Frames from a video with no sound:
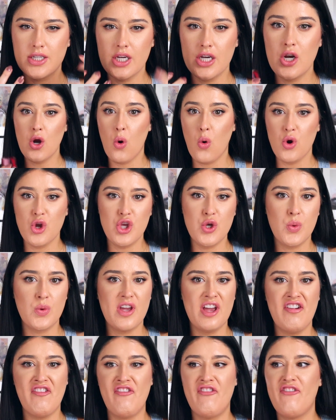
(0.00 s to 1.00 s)
good, or you
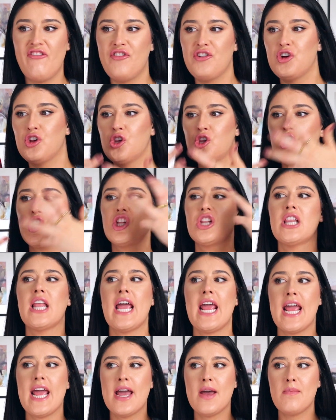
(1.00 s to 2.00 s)
can full
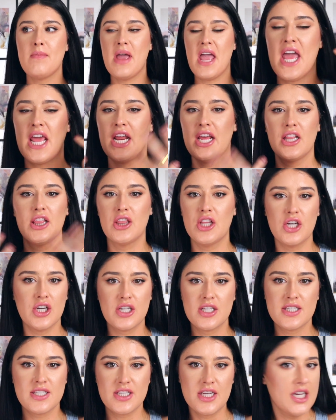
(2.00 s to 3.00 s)
glam and it
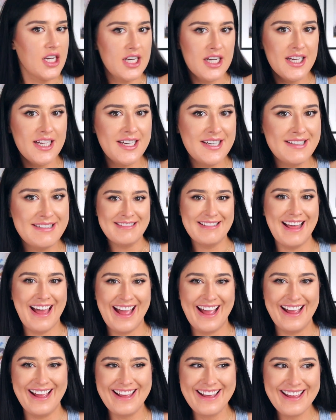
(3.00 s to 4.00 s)
looks good.
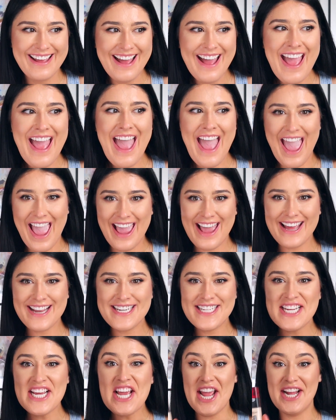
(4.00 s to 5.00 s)
Like,
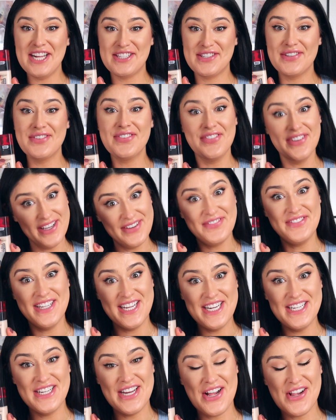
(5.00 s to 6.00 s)
and it's
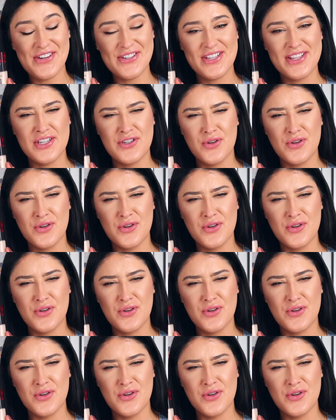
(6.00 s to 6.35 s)
$15 at the